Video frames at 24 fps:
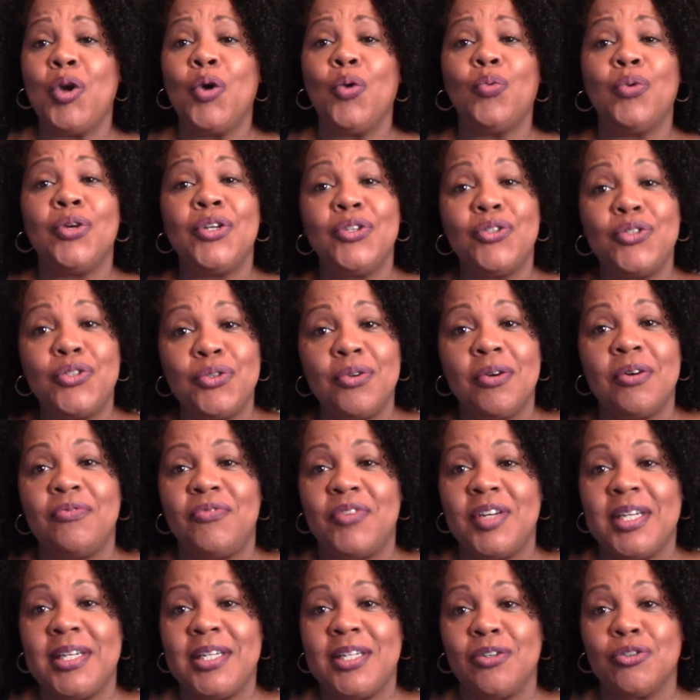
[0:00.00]
will you do a
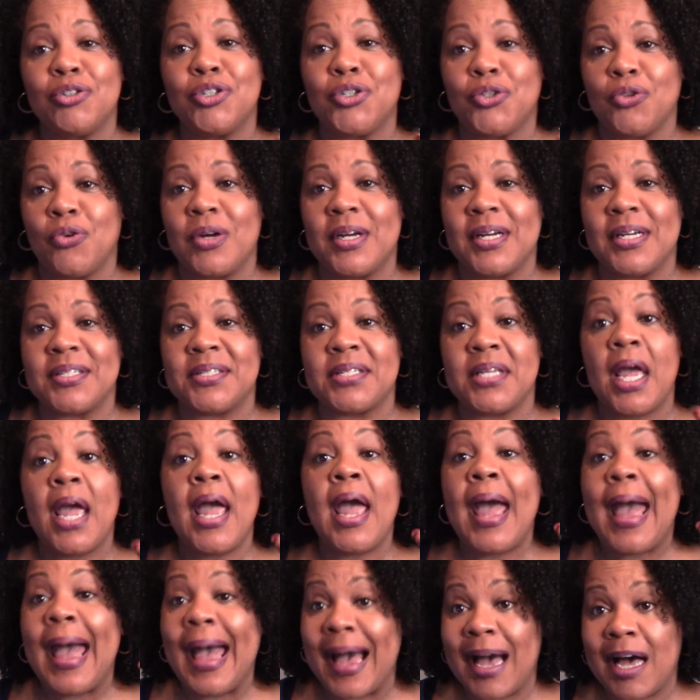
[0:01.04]
video showing us
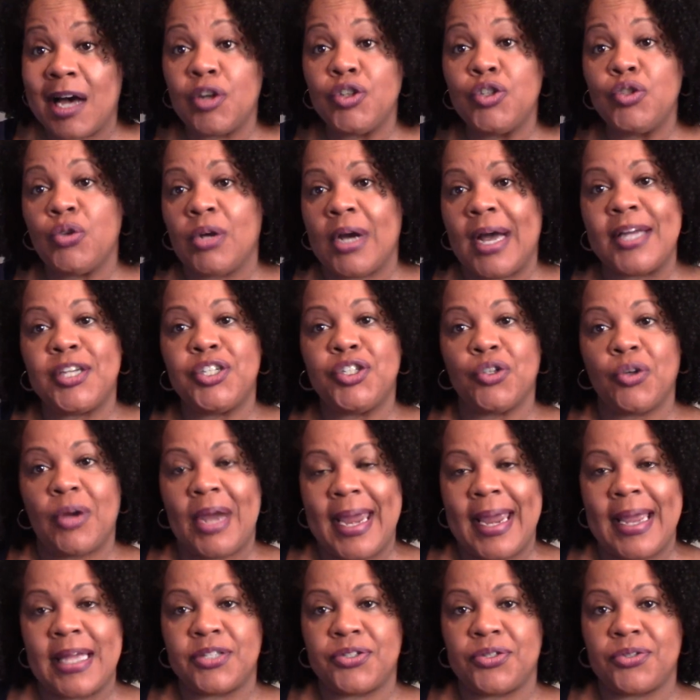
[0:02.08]
how you got your
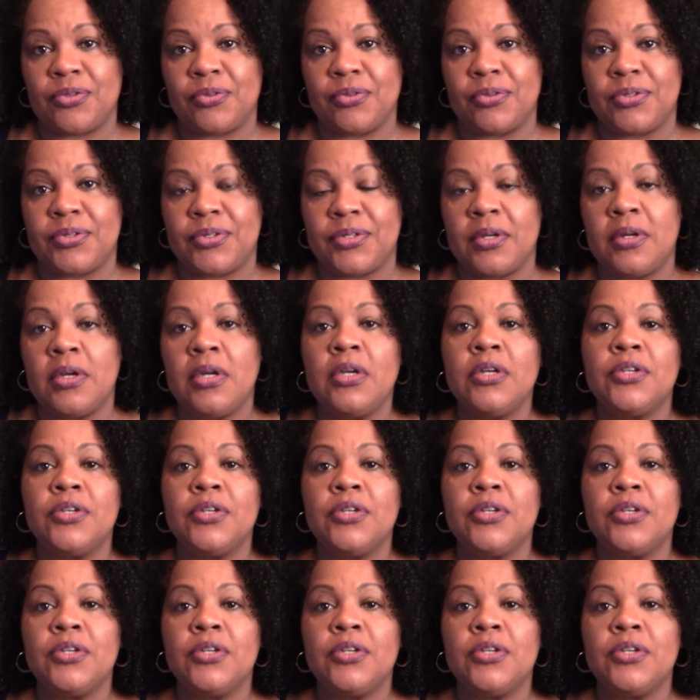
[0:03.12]
answers?